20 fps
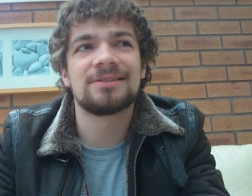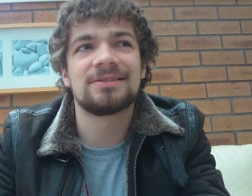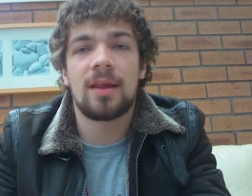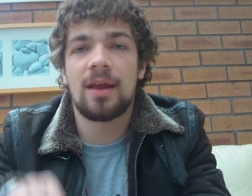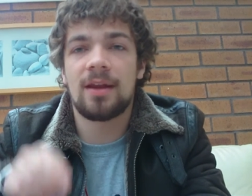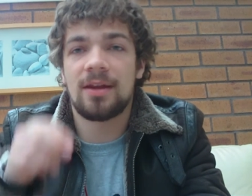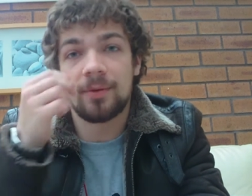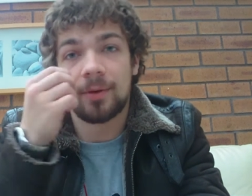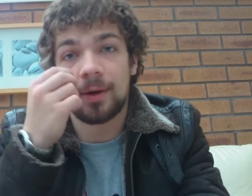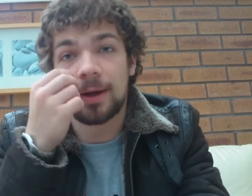
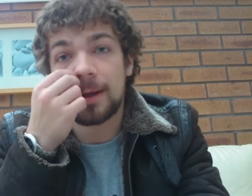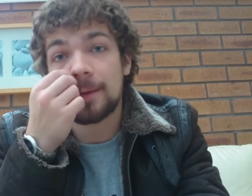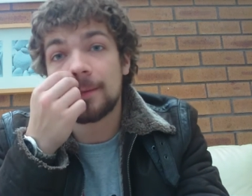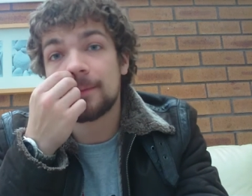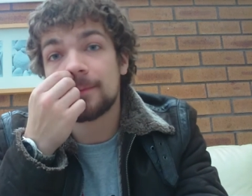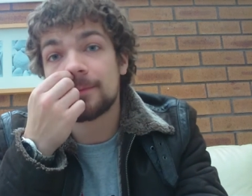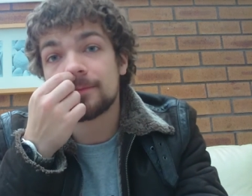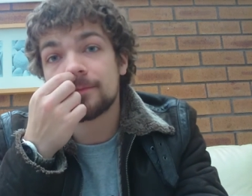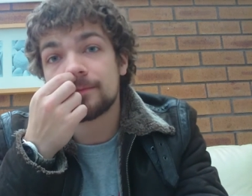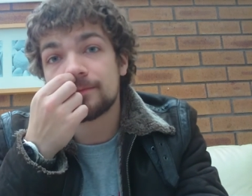Anyway,
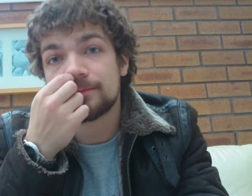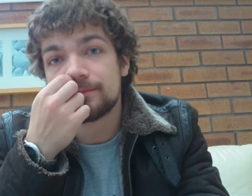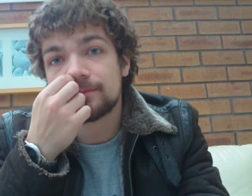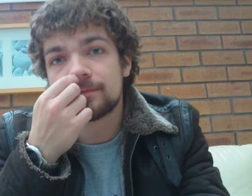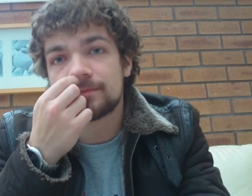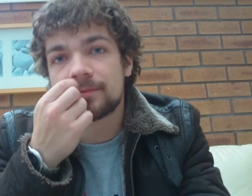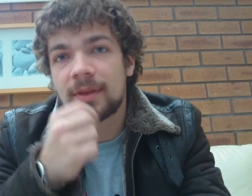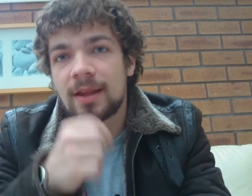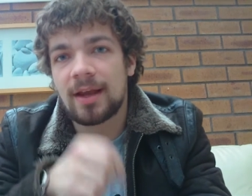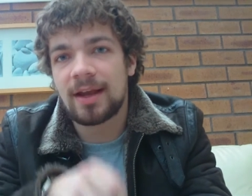
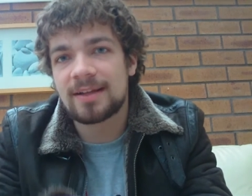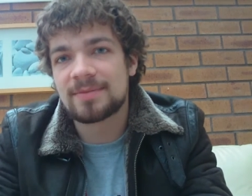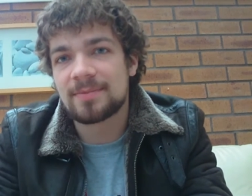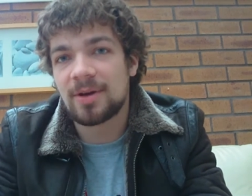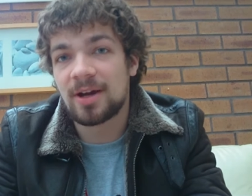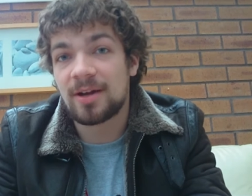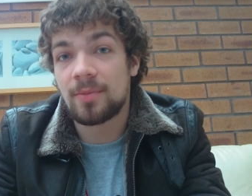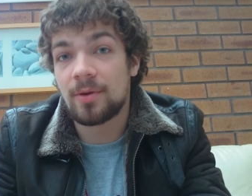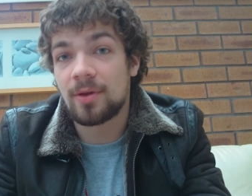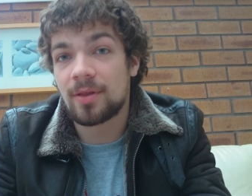as
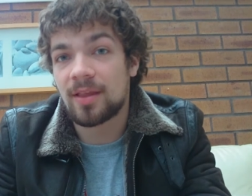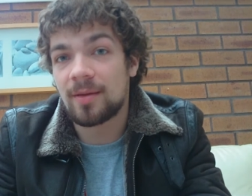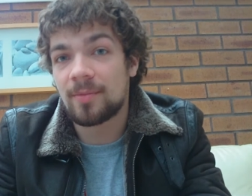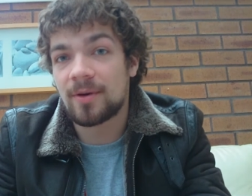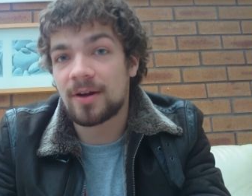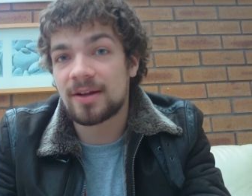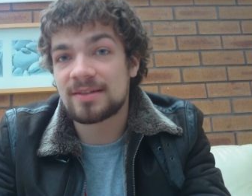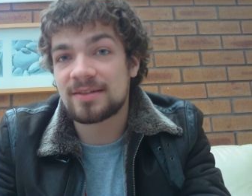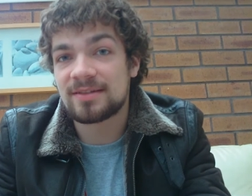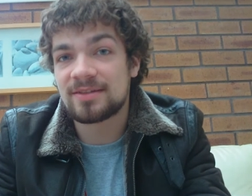my birthday
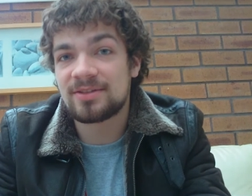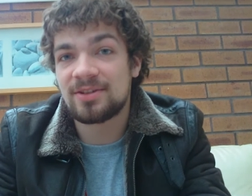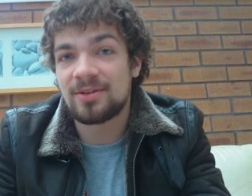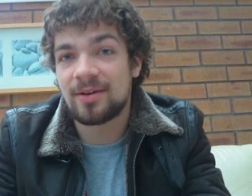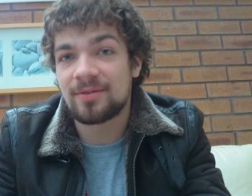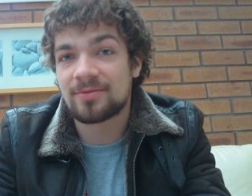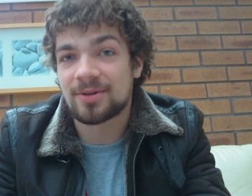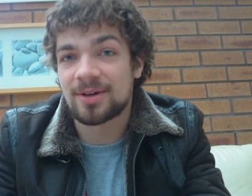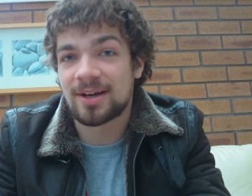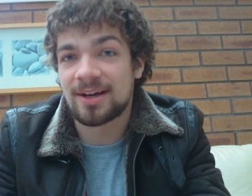present to
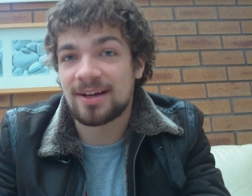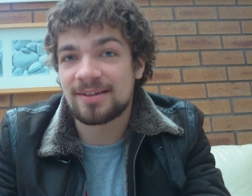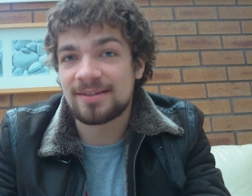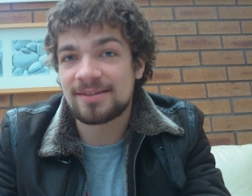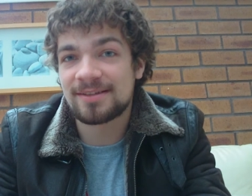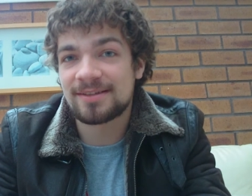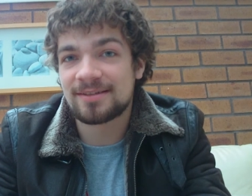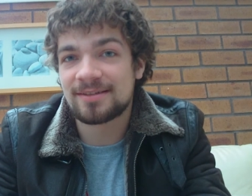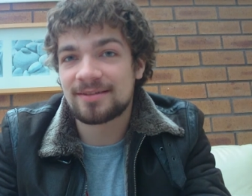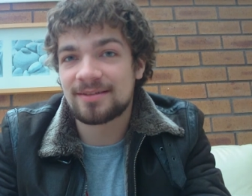everyone
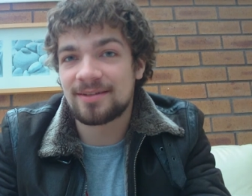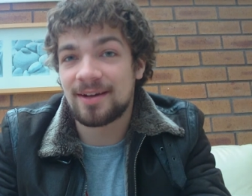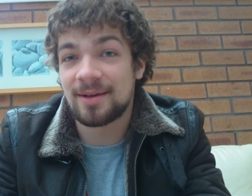else,